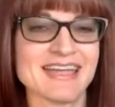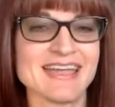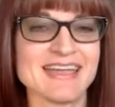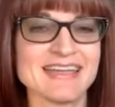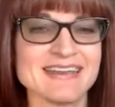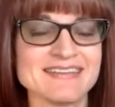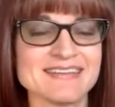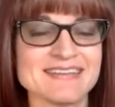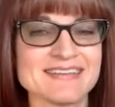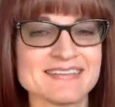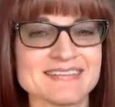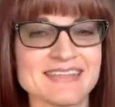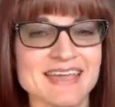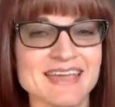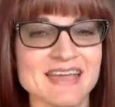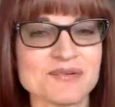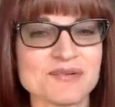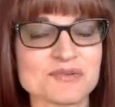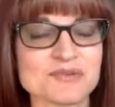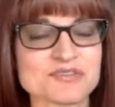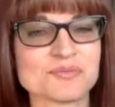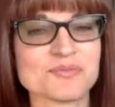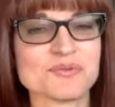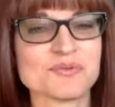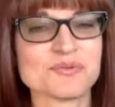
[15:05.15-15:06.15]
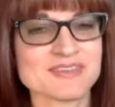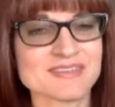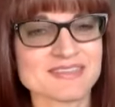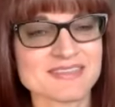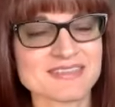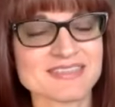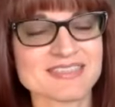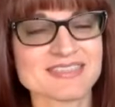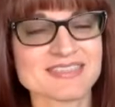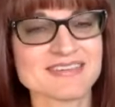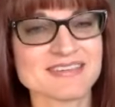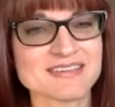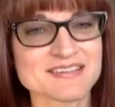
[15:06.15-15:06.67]
And that was one of
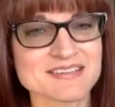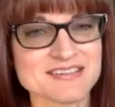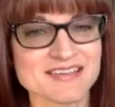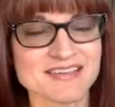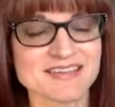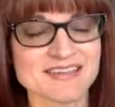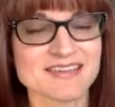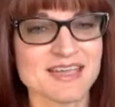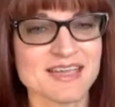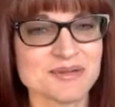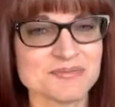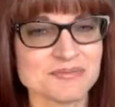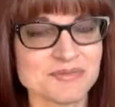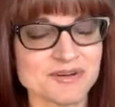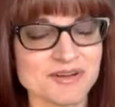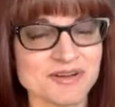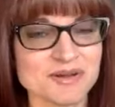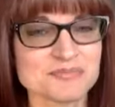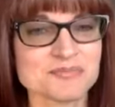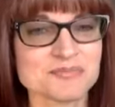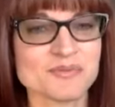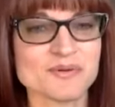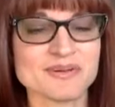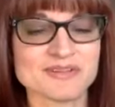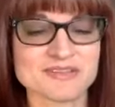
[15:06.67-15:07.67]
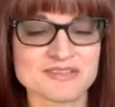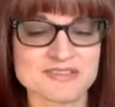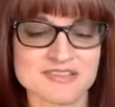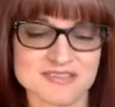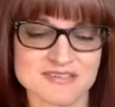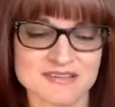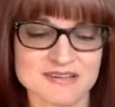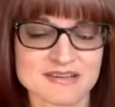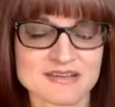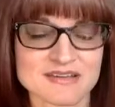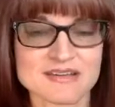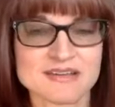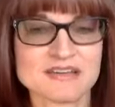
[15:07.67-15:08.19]
the things that came up
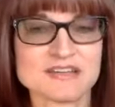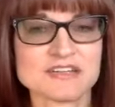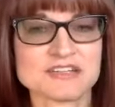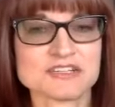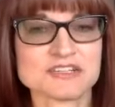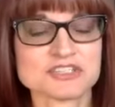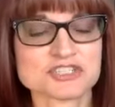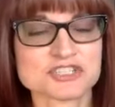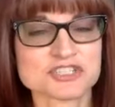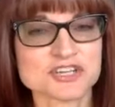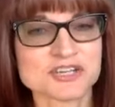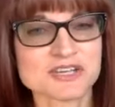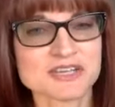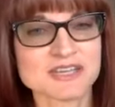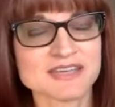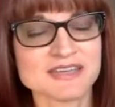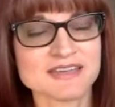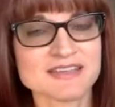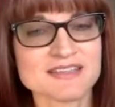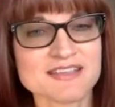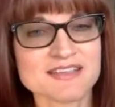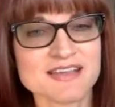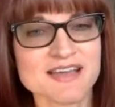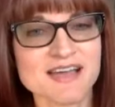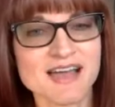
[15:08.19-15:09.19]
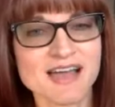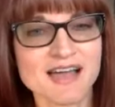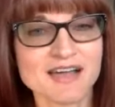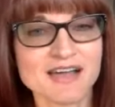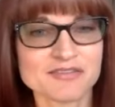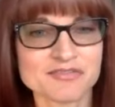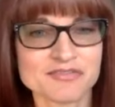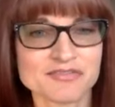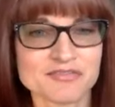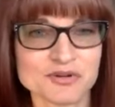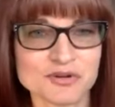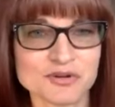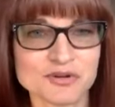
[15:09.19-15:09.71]
was chicken is a hot
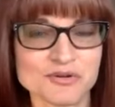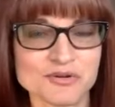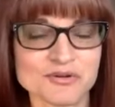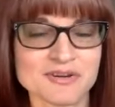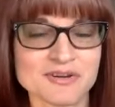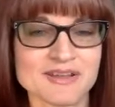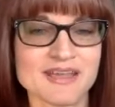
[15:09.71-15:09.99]
food.